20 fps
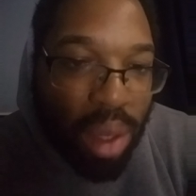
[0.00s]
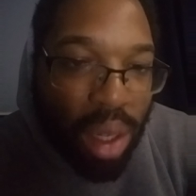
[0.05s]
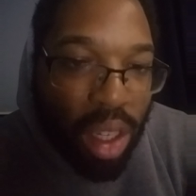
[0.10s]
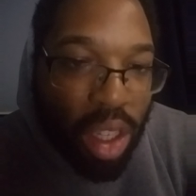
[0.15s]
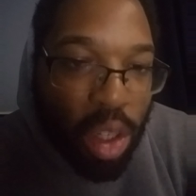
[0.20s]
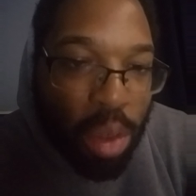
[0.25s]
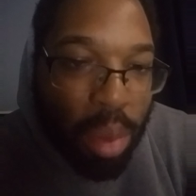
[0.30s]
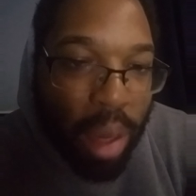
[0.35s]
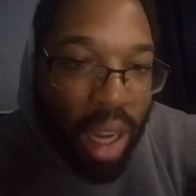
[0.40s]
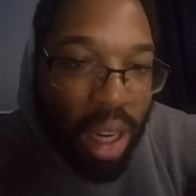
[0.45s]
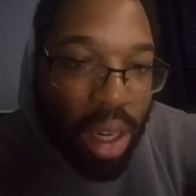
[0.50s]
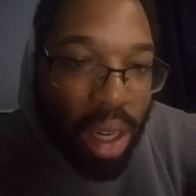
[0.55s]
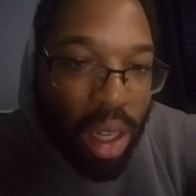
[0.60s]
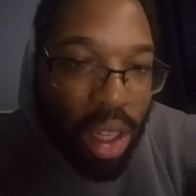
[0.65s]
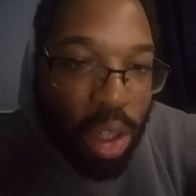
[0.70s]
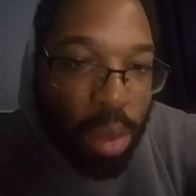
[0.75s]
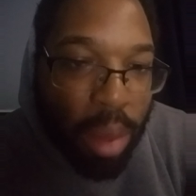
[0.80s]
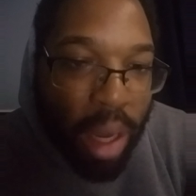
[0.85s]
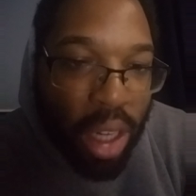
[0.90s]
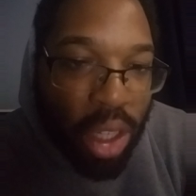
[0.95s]

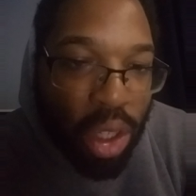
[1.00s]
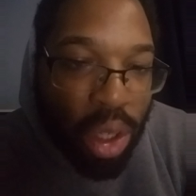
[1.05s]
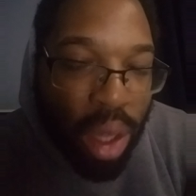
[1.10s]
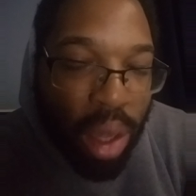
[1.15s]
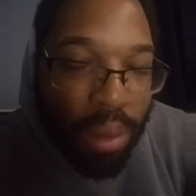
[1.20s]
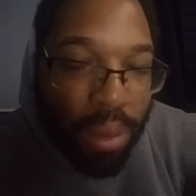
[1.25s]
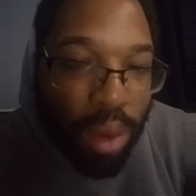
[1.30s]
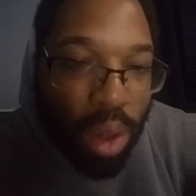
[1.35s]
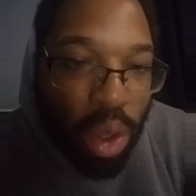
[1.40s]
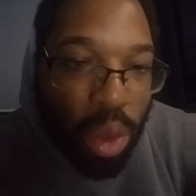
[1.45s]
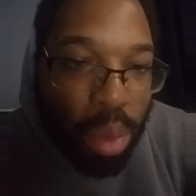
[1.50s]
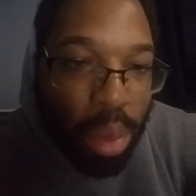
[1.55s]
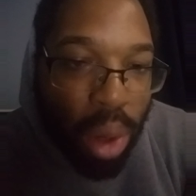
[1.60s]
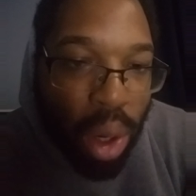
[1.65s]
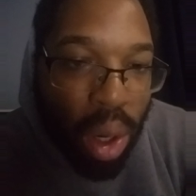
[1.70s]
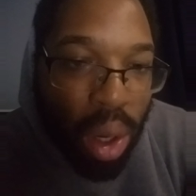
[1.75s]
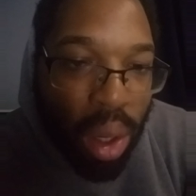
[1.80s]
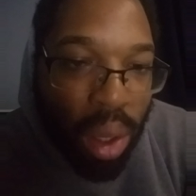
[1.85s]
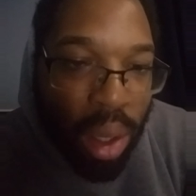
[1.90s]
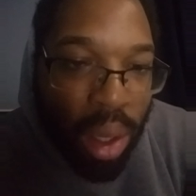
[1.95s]
especially
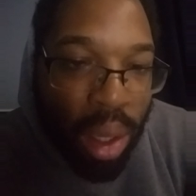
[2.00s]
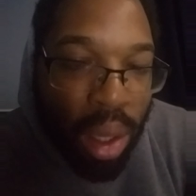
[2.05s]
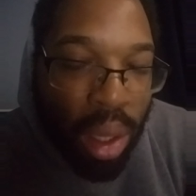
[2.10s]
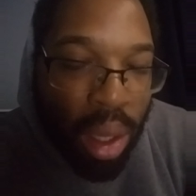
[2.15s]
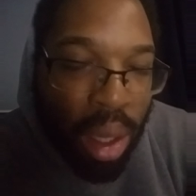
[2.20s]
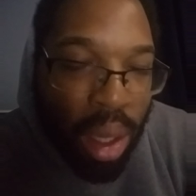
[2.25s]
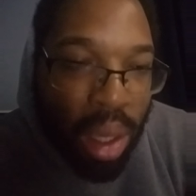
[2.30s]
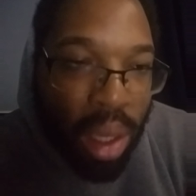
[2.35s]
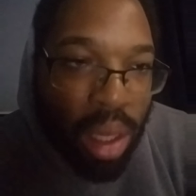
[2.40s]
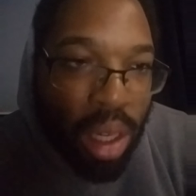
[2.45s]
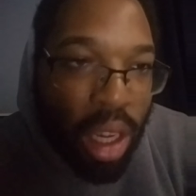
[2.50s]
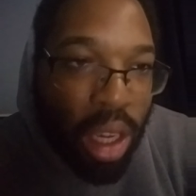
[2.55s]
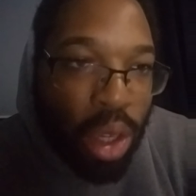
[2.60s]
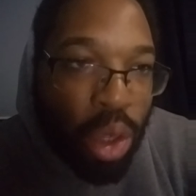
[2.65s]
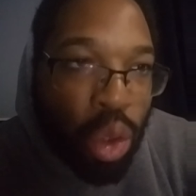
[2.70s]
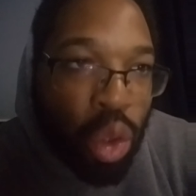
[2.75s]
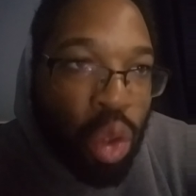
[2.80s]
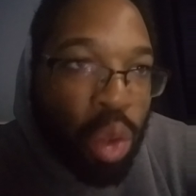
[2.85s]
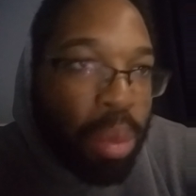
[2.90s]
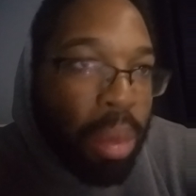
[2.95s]
football. They
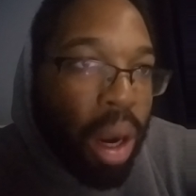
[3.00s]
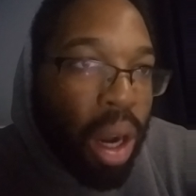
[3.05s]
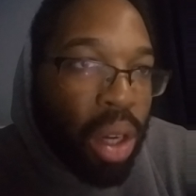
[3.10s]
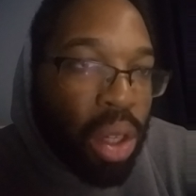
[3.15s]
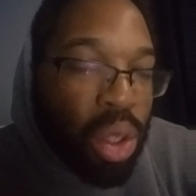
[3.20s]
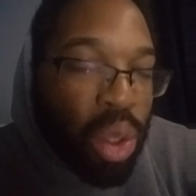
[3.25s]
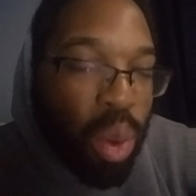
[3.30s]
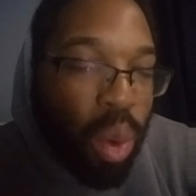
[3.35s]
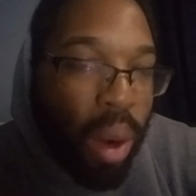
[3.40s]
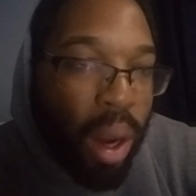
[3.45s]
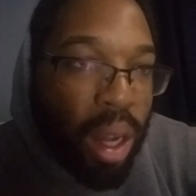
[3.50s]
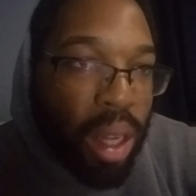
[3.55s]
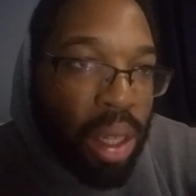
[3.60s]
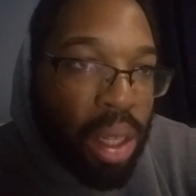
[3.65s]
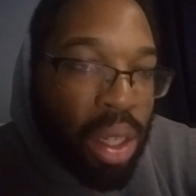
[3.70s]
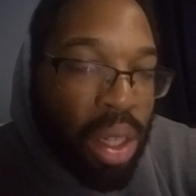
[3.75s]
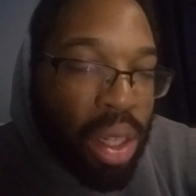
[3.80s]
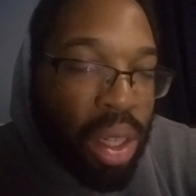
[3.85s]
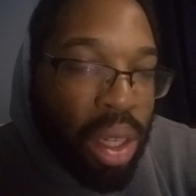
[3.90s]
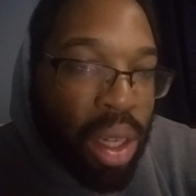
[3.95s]
use box
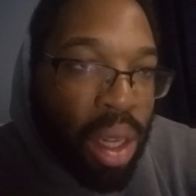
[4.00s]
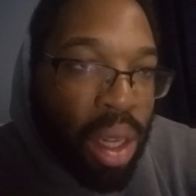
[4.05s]
squats